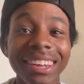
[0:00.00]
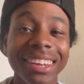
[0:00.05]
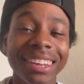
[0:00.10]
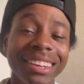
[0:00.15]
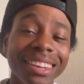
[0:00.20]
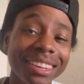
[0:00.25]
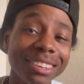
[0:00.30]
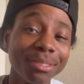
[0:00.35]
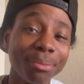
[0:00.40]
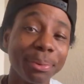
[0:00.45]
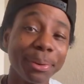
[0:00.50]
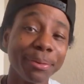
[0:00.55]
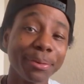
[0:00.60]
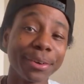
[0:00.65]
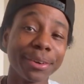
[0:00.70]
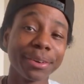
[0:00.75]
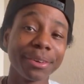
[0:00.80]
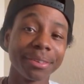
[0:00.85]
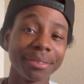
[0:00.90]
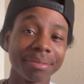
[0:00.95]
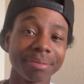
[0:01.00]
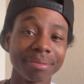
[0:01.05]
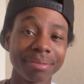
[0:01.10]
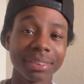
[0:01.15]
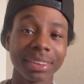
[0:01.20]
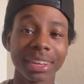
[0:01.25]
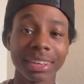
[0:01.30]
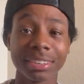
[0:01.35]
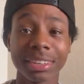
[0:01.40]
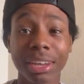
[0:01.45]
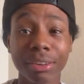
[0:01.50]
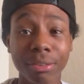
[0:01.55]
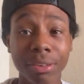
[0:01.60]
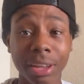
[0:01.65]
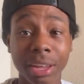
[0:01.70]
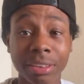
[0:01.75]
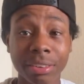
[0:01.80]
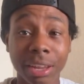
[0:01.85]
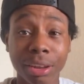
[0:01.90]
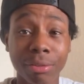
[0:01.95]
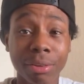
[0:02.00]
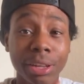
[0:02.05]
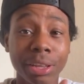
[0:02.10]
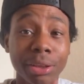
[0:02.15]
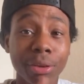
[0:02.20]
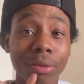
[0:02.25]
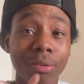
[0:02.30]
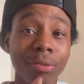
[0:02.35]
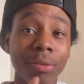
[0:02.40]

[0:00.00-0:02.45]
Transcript: Let's be real. Is they is they really your